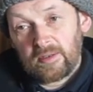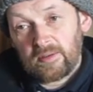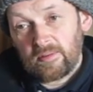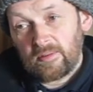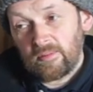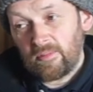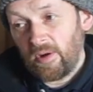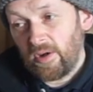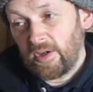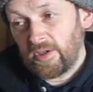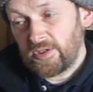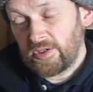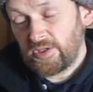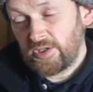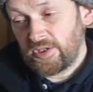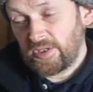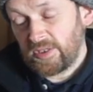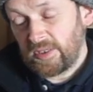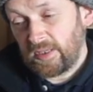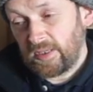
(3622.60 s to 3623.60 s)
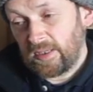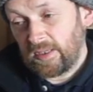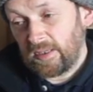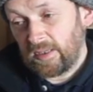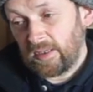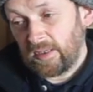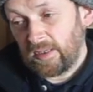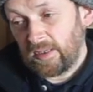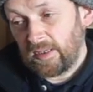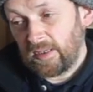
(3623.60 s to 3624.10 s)
was
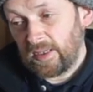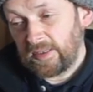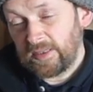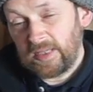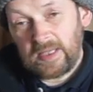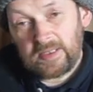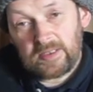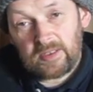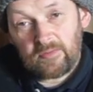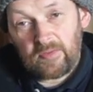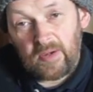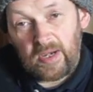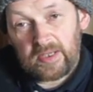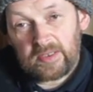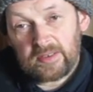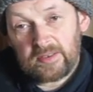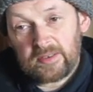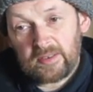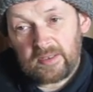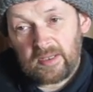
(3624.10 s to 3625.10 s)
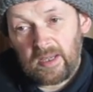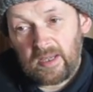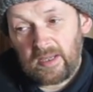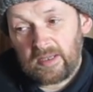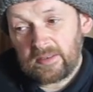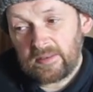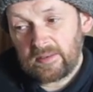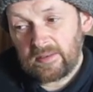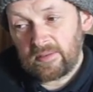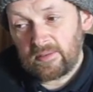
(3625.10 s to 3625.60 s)
uh, identified
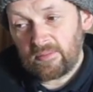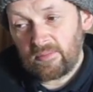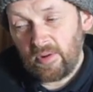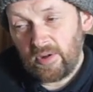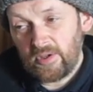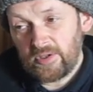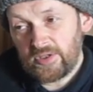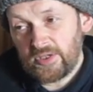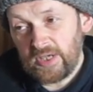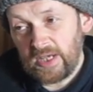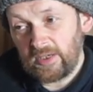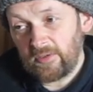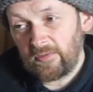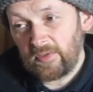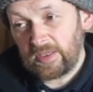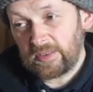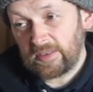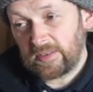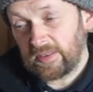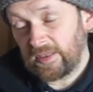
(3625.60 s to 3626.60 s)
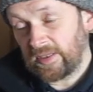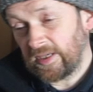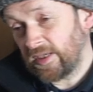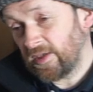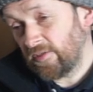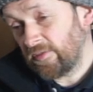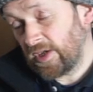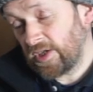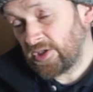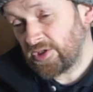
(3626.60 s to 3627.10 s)
and was renovated. The
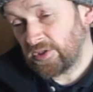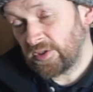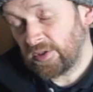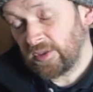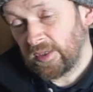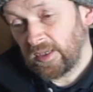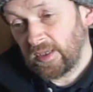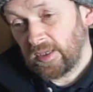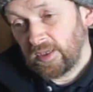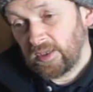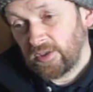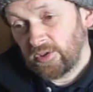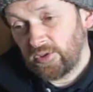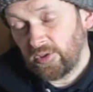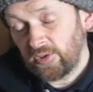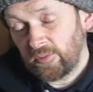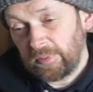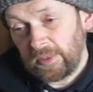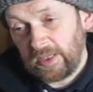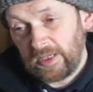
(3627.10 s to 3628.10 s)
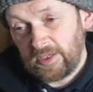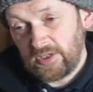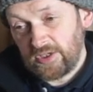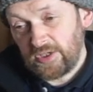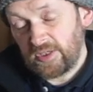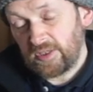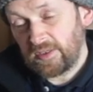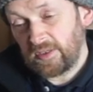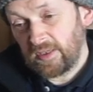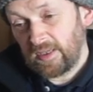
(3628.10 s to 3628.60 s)
renovation took place
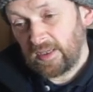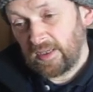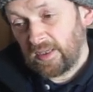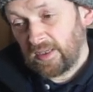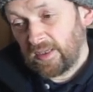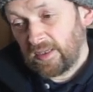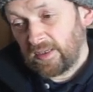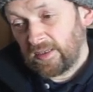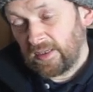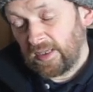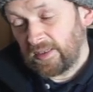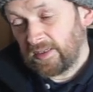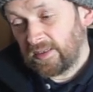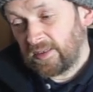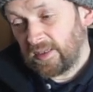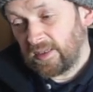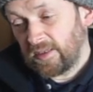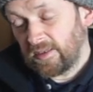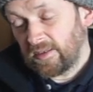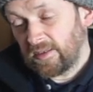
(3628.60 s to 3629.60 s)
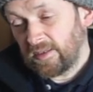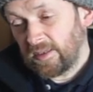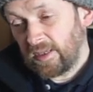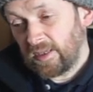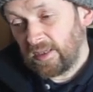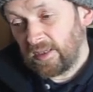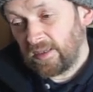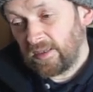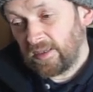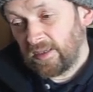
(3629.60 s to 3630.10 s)
in
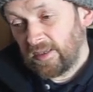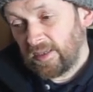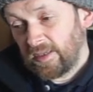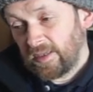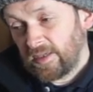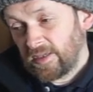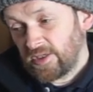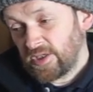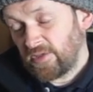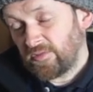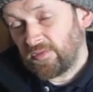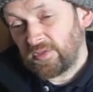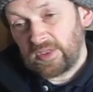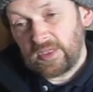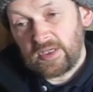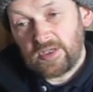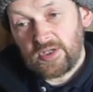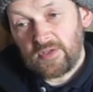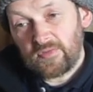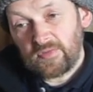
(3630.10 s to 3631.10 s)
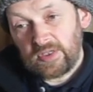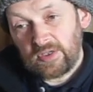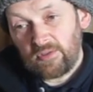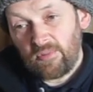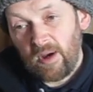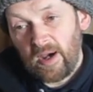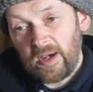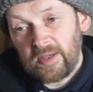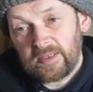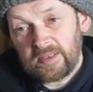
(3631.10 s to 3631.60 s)
1970-71
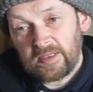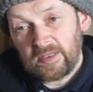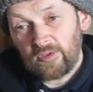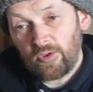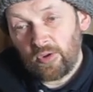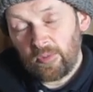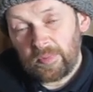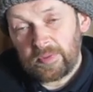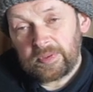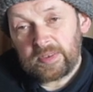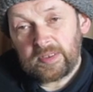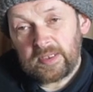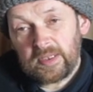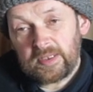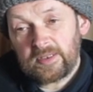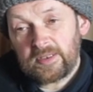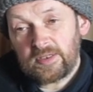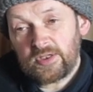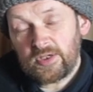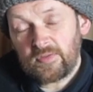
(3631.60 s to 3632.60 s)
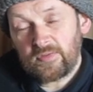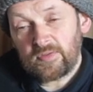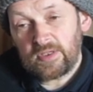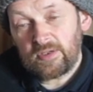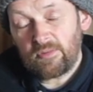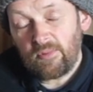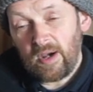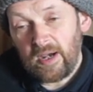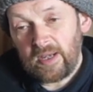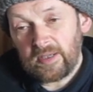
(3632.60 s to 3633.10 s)
uh, and it opened in
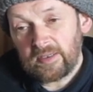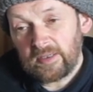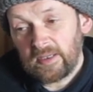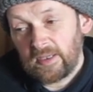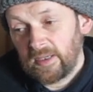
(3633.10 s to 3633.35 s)
1971.